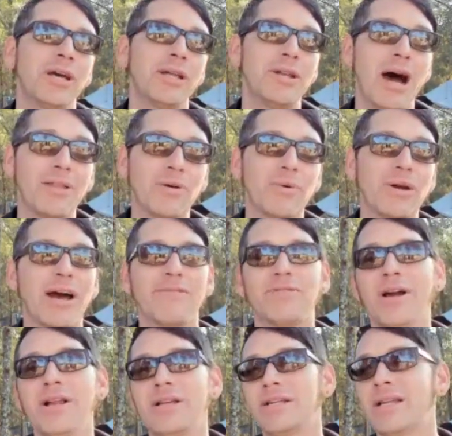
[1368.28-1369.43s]
Now that we have
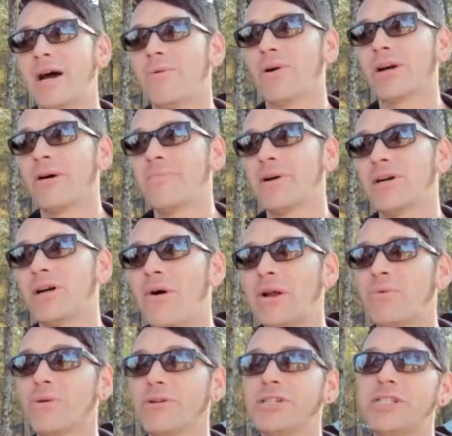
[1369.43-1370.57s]
Lightning Network up and
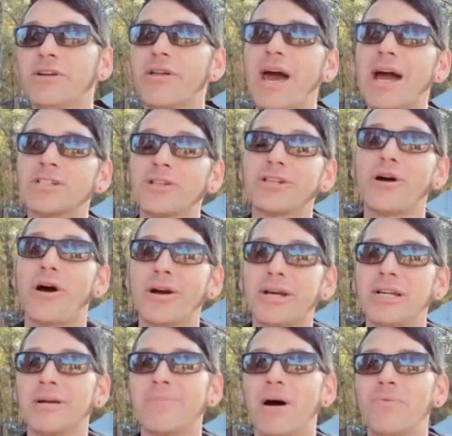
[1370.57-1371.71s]
going, we're still actually
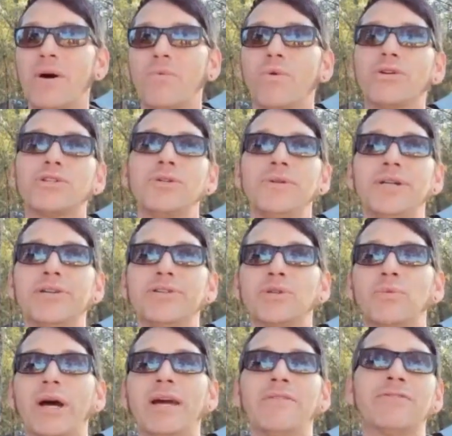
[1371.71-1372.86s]
talking about that we're 2 years
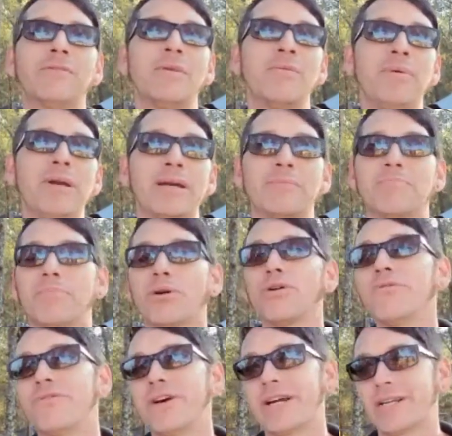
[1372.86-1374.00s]
away from it being
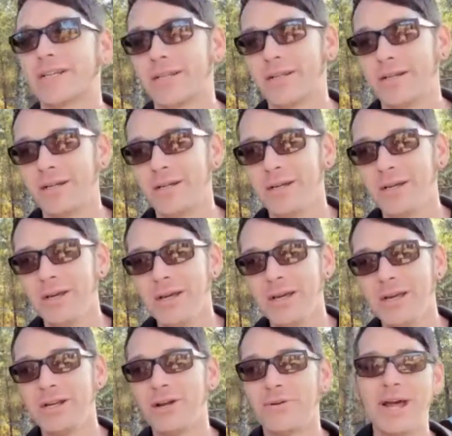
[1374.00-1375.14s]
perfect.
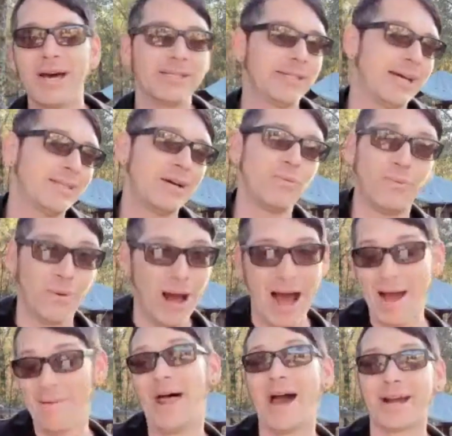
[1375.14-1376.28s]
Not saying that
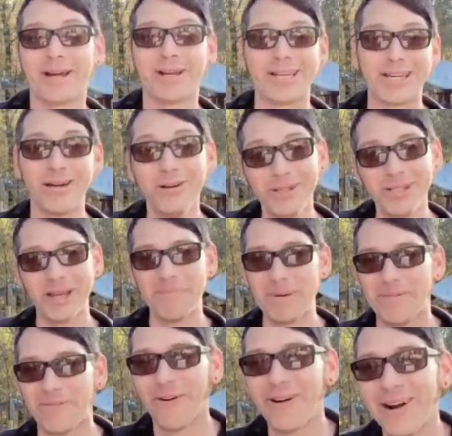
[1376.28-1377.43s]
I'm not going to use it
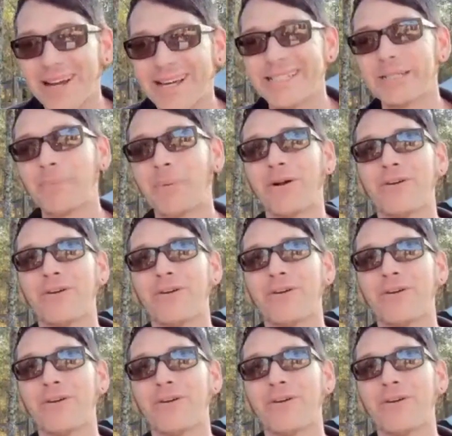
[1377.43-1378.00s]
before it gets perfect.